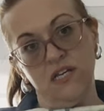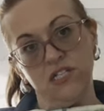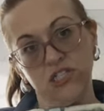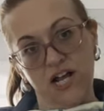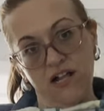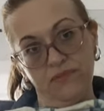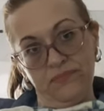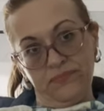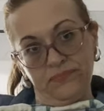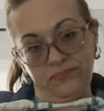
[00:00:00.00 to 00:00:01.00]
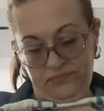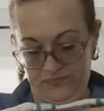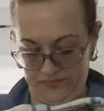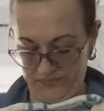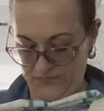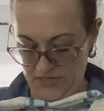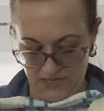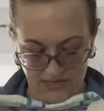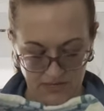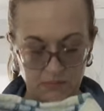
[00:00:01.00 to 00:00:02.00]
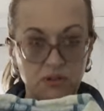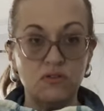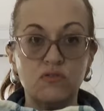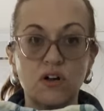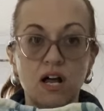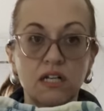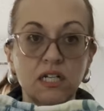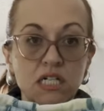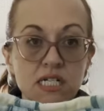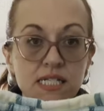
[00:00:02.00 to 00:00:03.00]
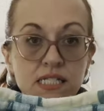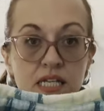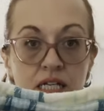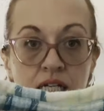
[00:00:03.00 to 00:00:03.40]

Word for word: shell. Beautiful colors.